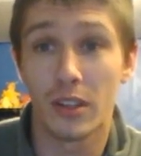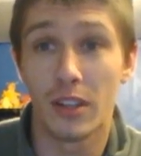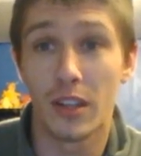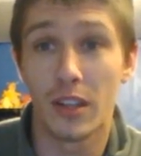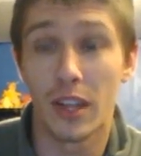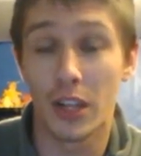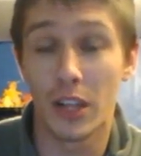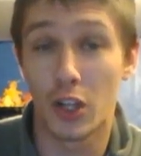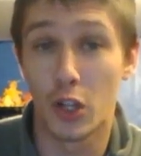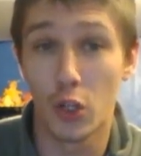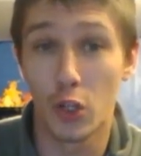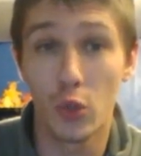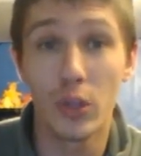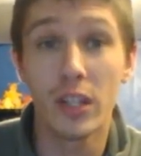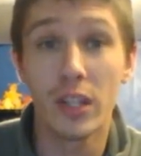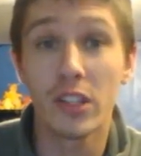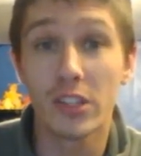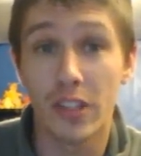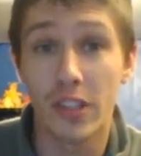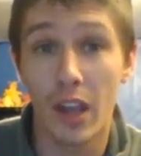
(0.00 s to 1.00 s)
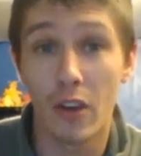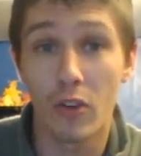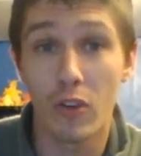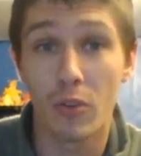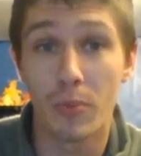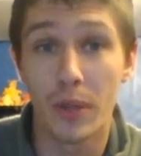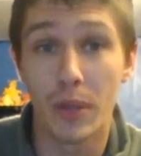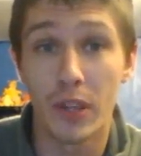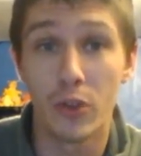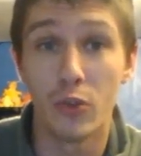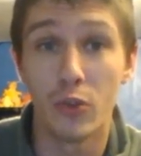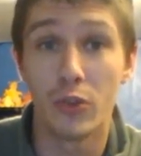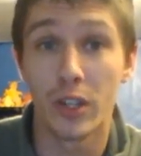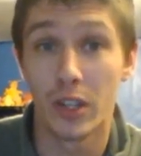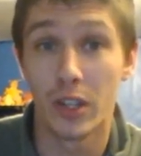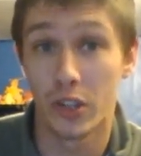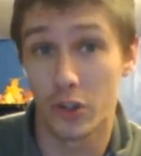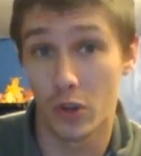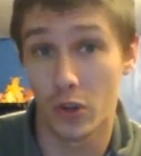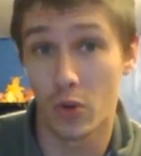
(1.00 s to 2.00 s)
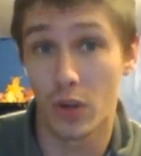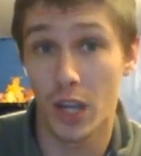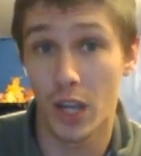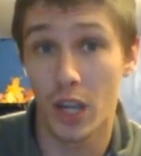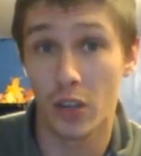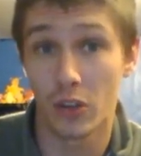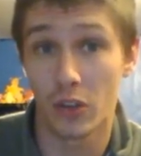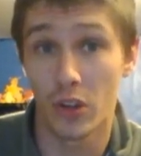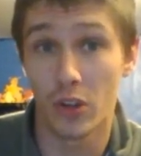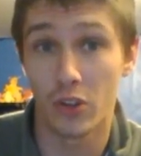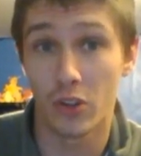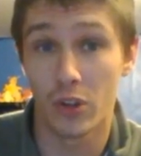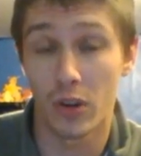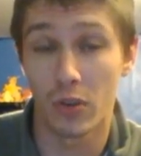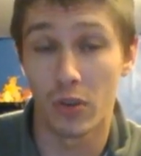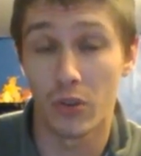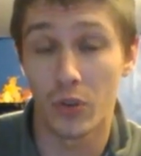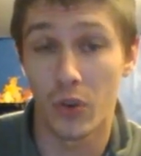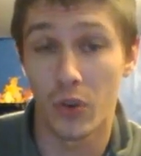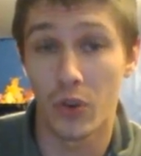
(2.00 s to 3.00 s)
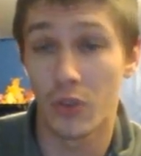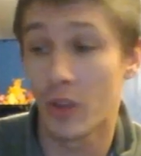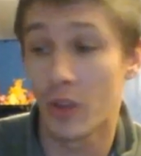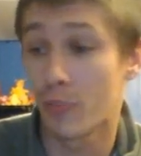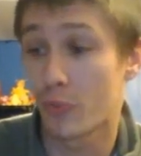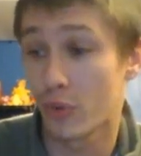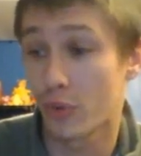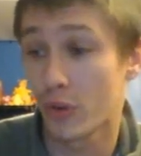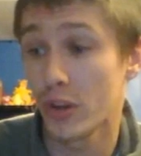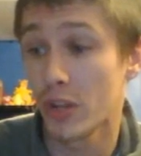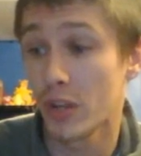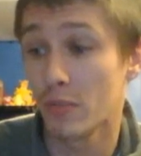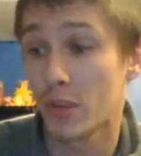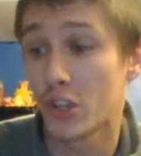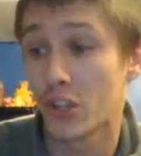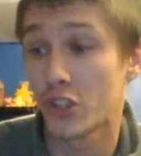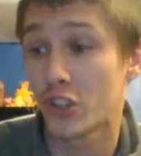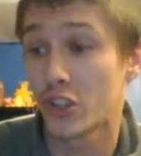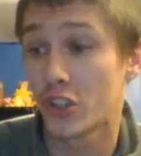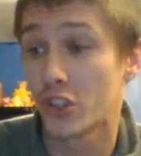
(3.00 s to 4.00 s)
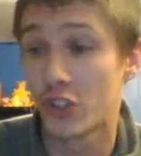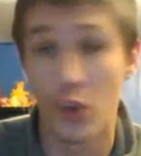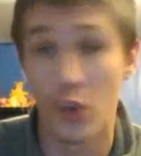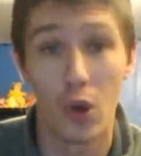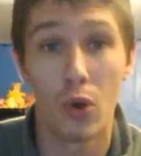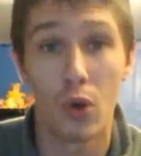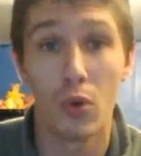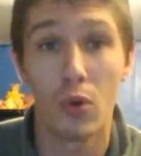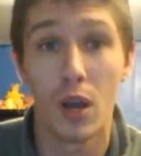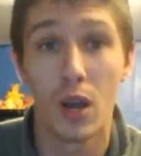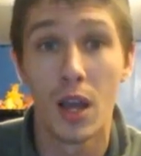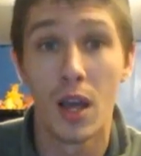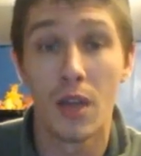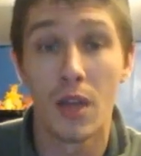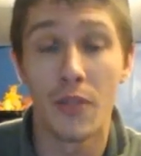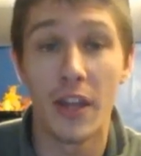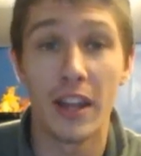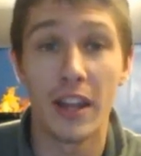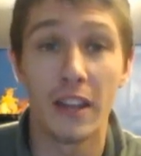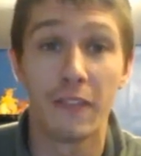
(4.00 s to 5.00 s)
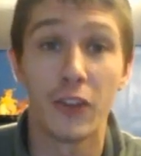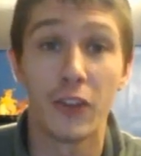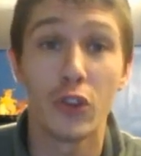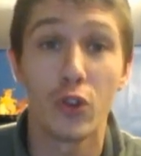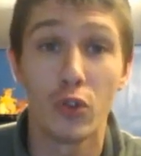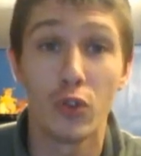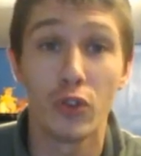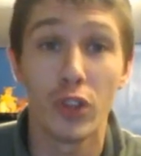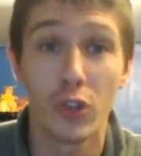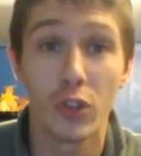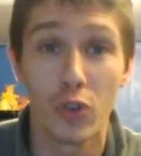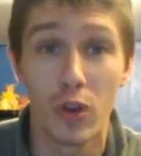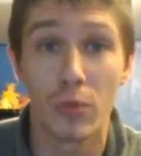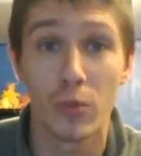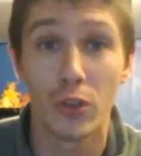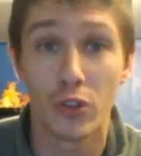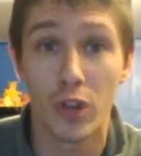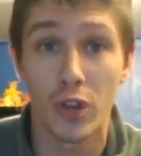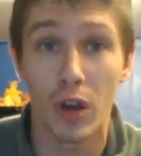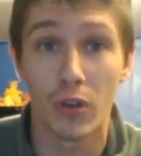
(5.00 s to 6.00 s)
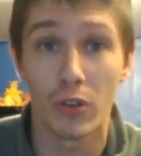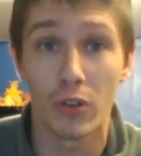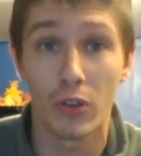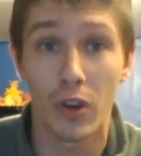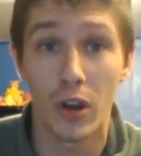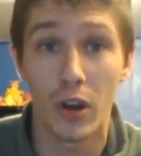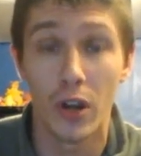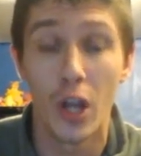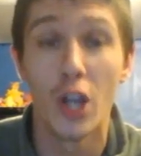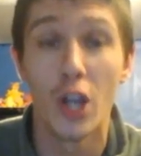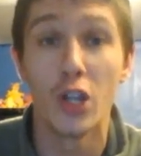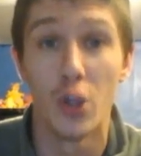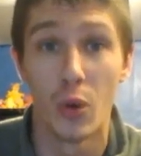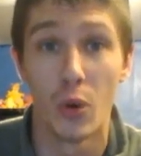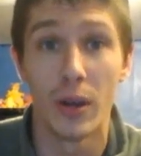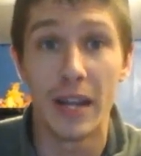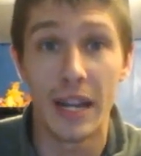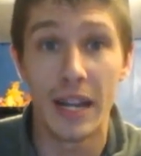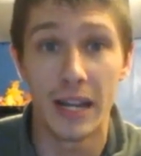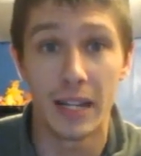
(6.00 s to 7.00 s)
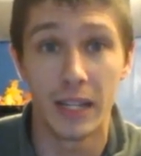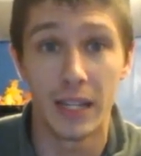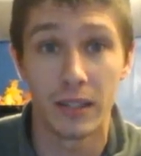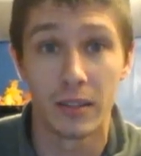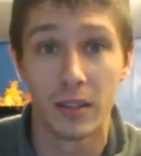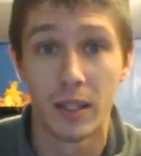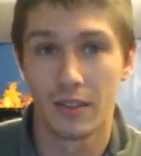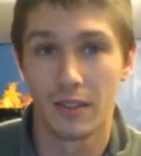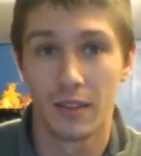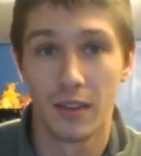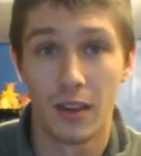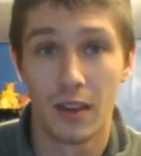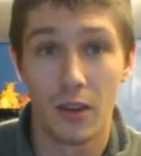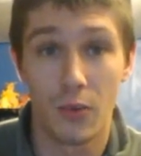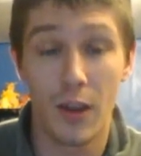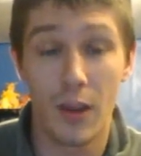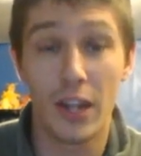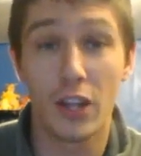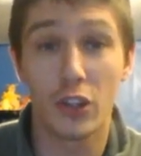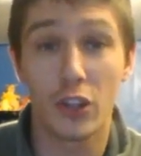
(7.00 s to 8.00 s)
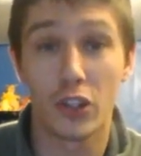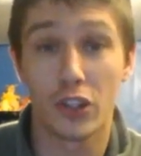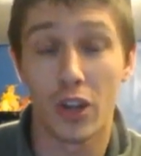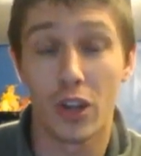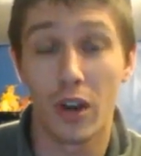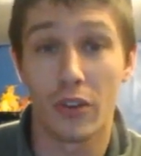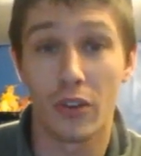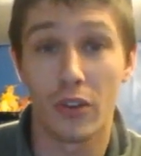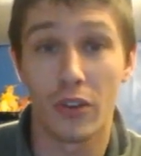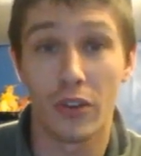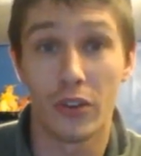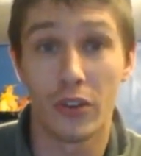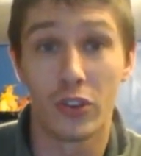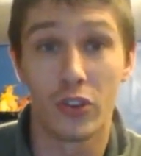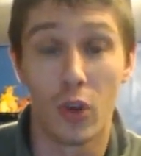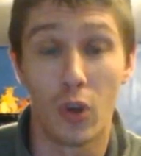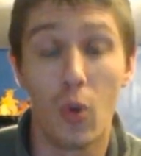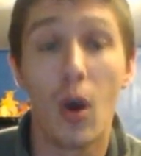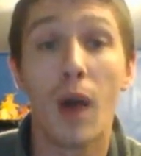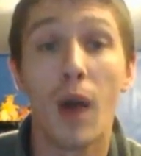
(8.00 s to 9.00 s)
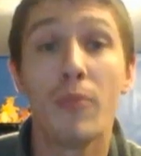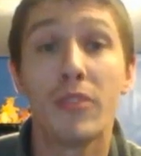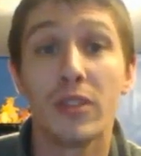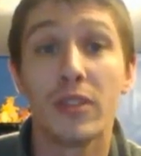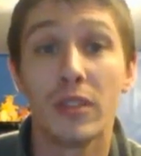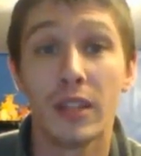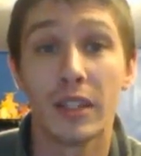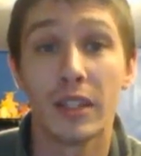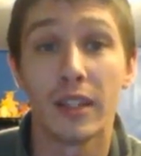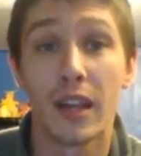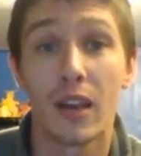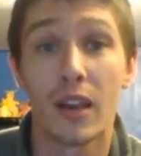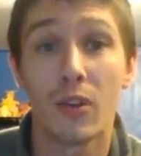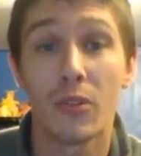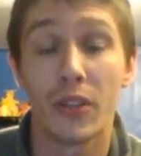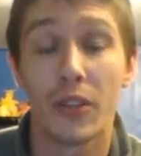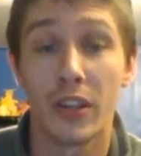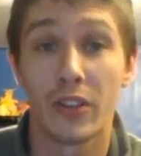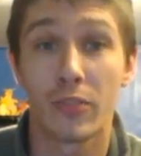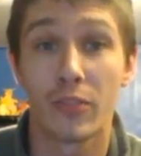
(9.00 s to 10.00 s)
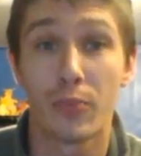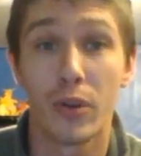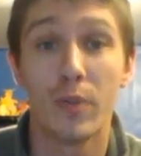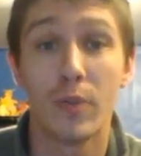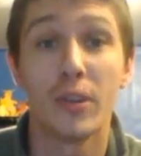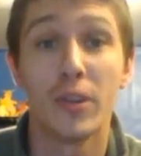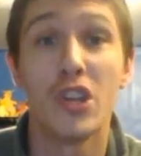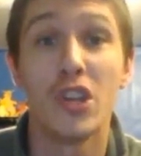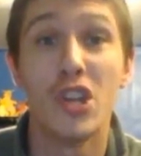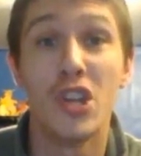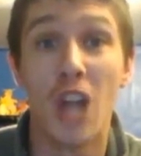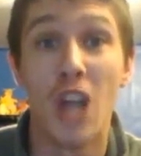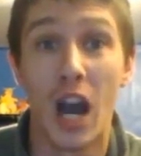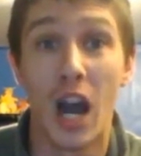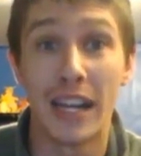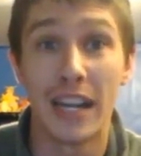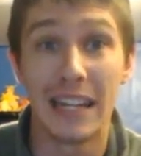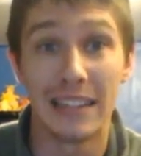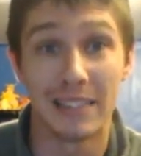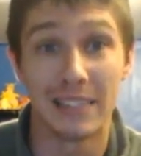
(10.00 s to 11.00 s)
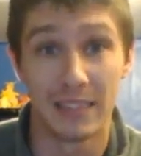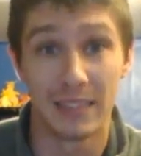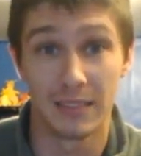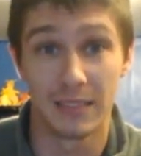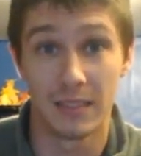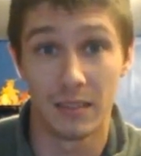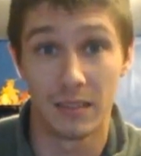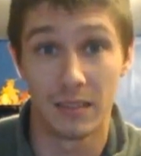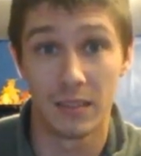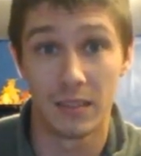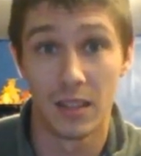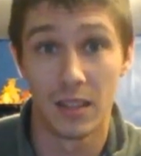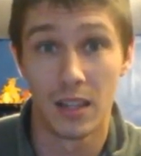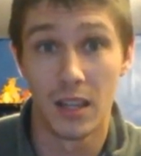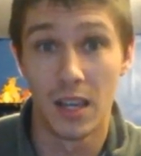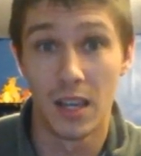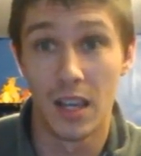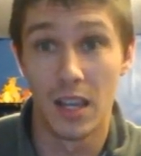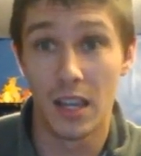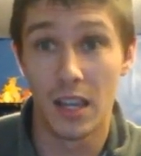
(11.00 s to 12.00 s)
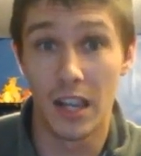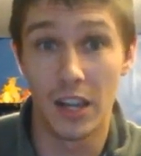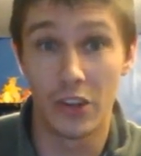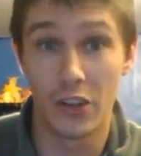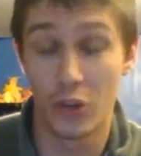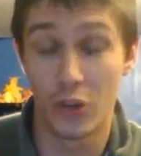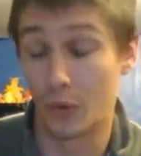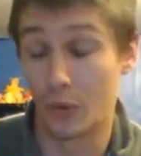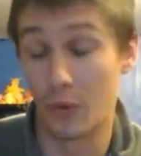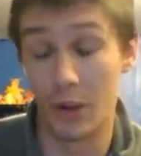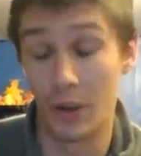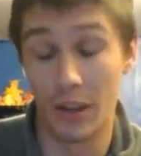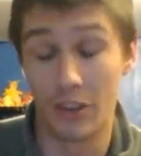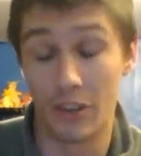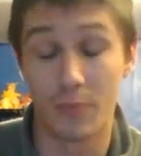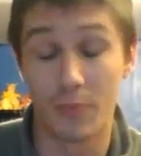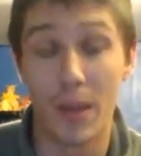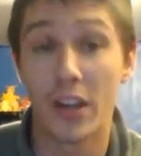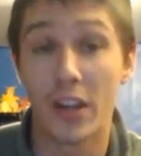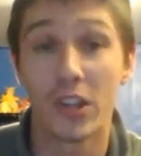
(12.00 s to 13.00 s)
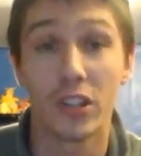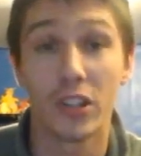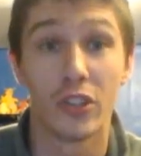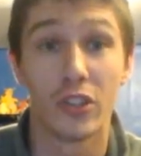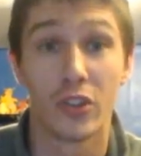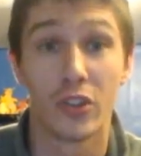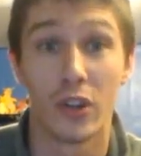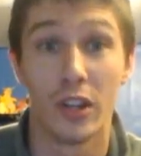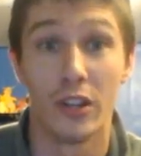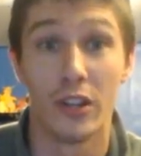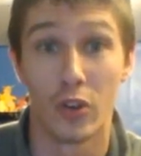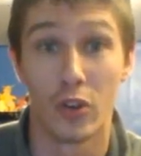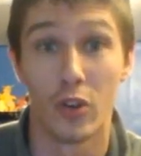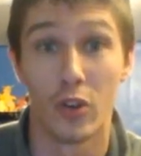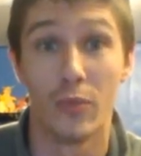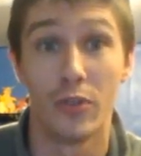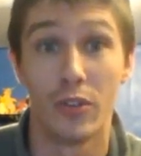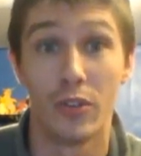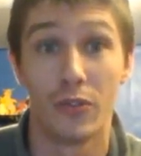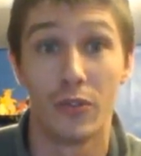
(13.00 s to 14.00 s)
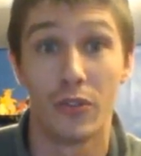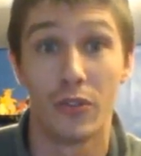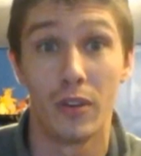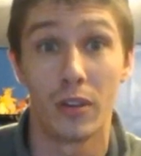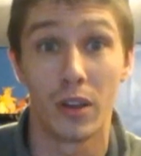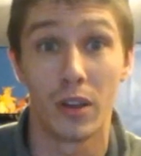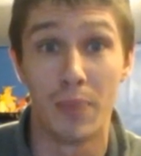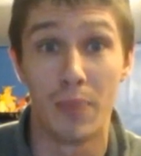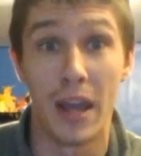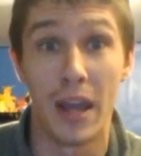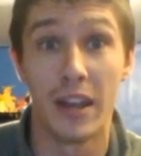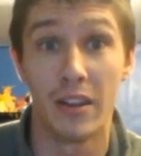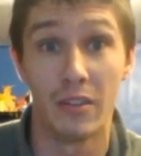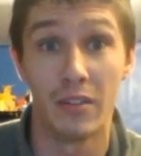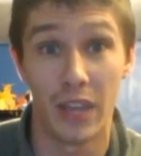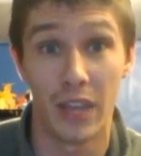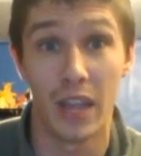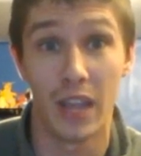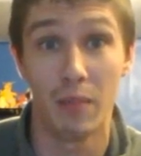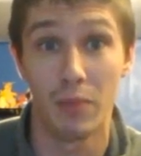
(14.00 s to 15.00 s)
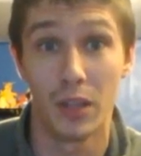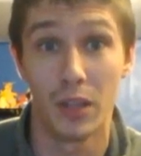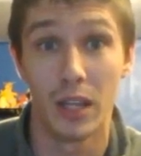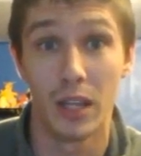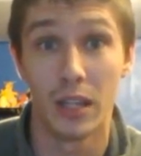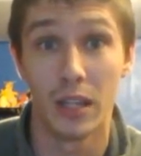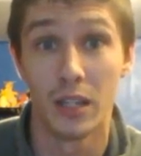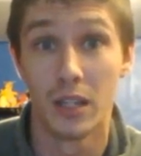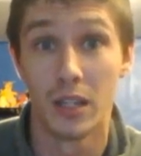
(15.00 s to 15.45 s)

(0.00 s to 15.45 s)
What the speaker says: including Cerebi, who did a showcase on Charizard, that pretty much show that if you're using normal Charizard, you're an idiot. Regular Charizard is so obsolete now that it's pretty much non-existent, especially in terms of competitive gameplay.